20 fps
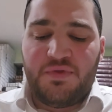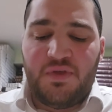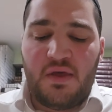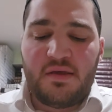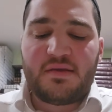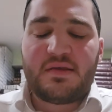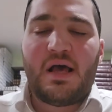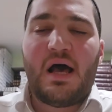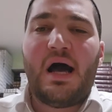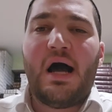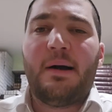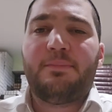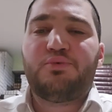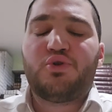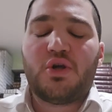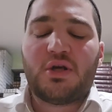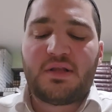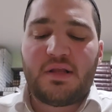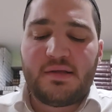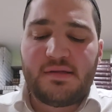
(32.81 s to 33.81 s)
this
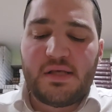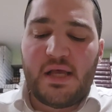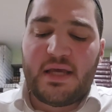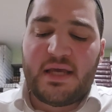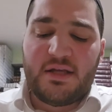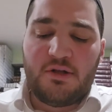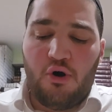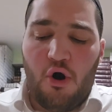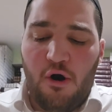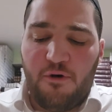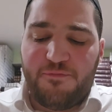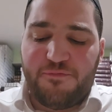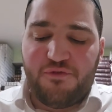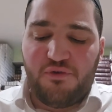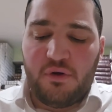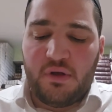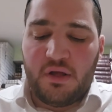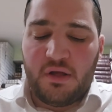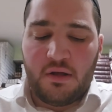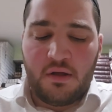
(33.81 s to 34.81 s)
object is like an
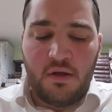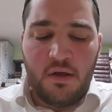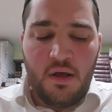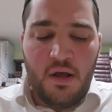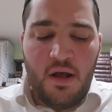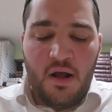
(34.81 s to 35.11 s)
offering.